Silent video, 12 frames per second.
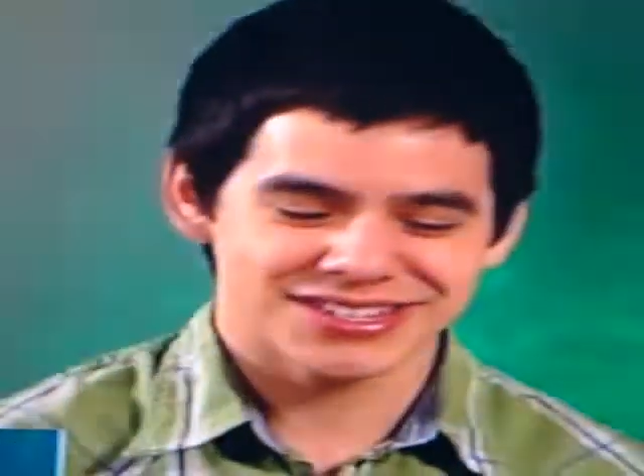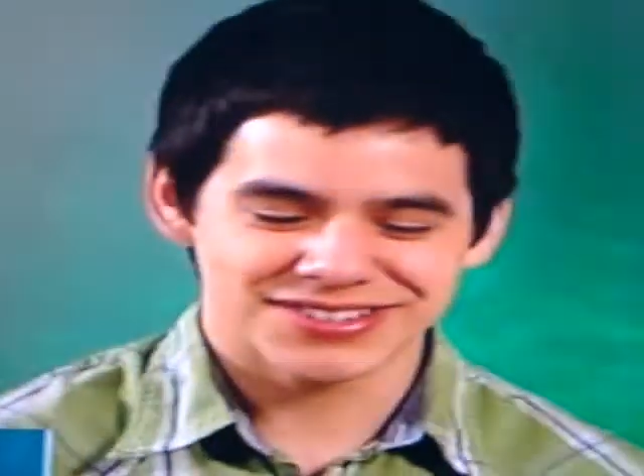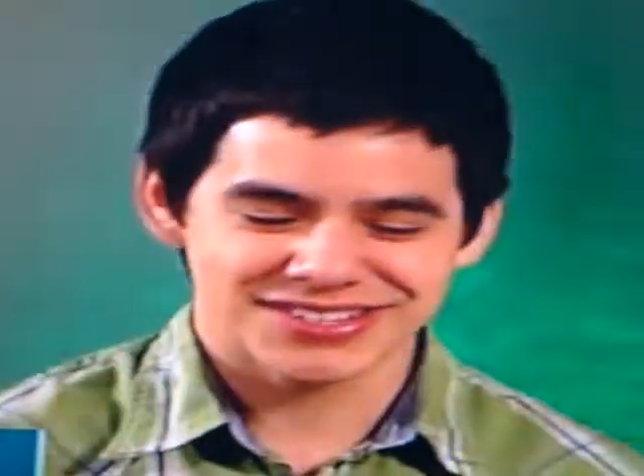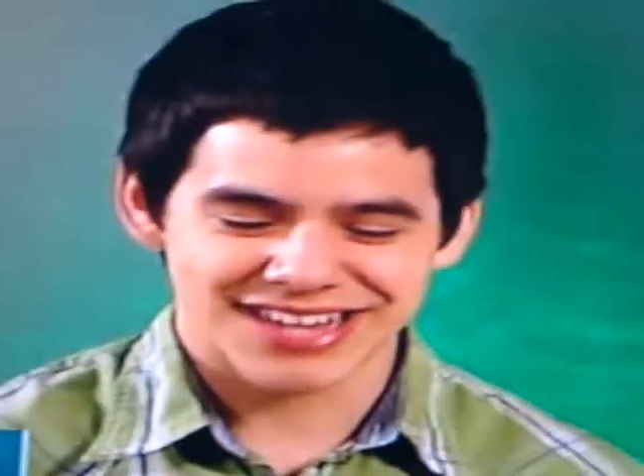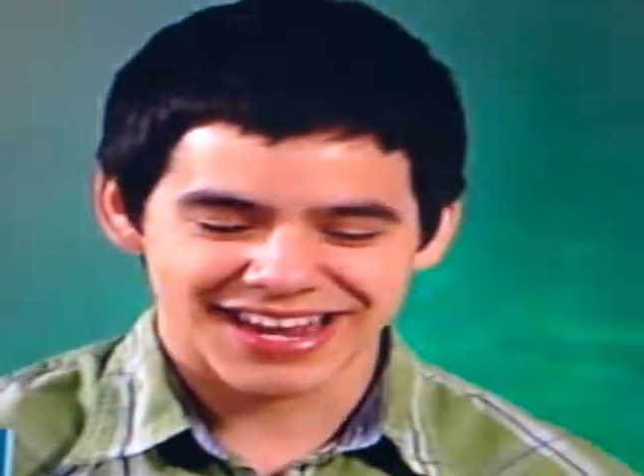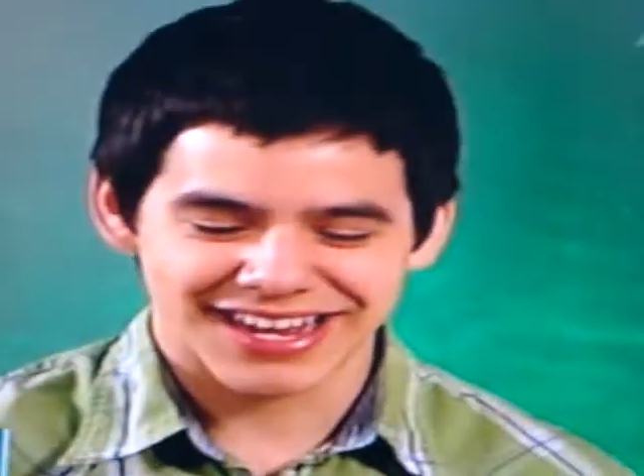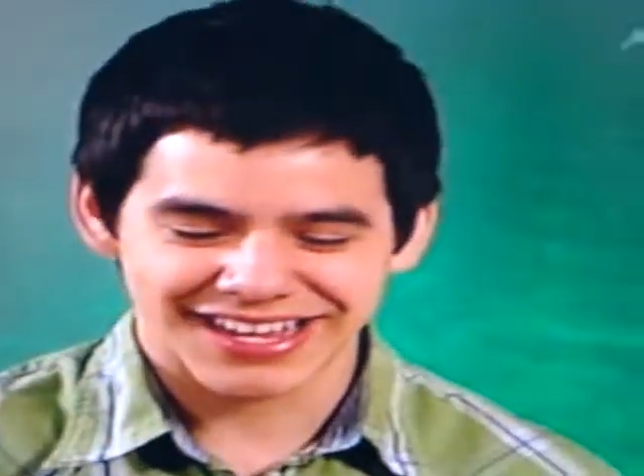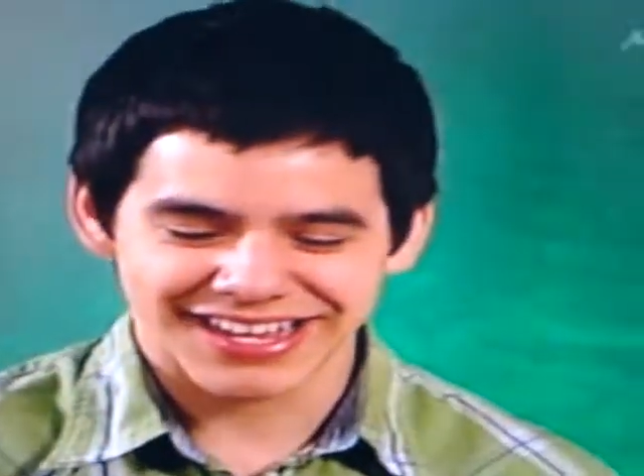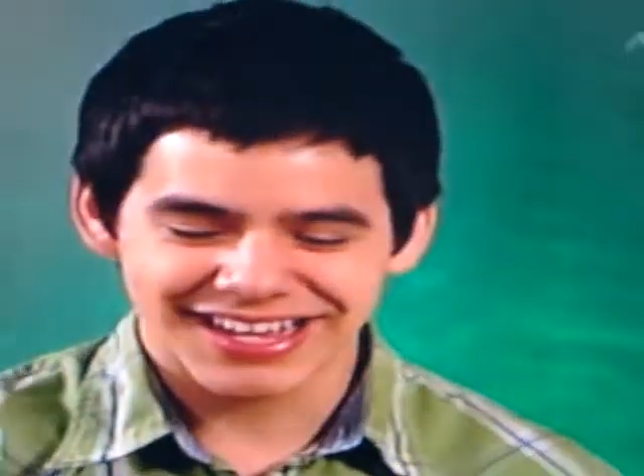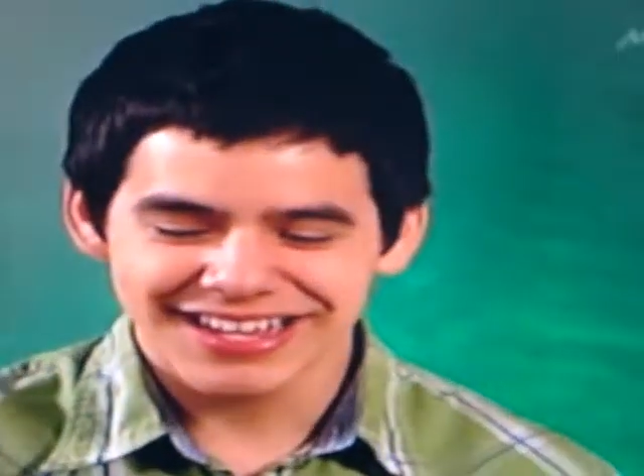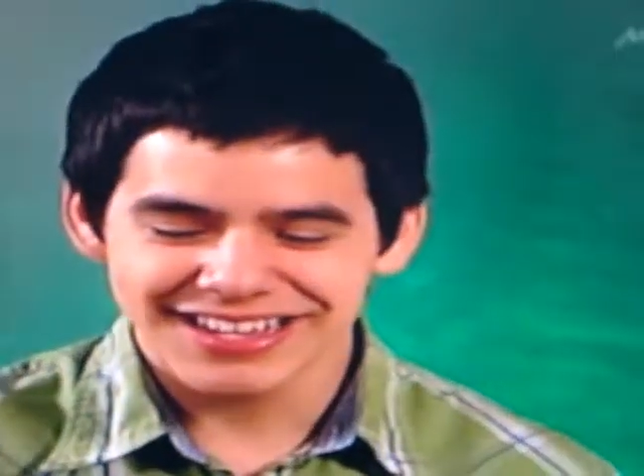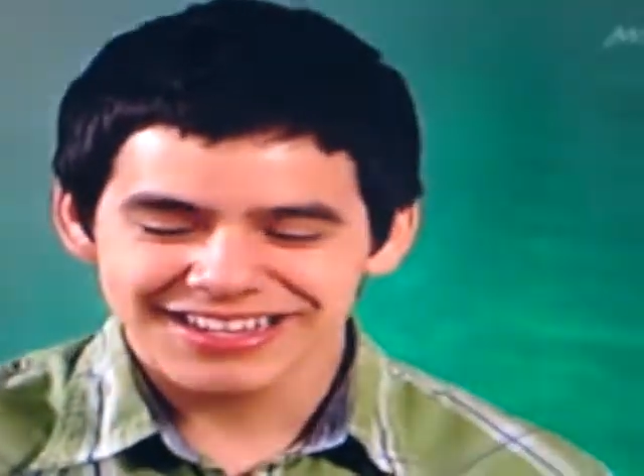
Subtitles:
it was like a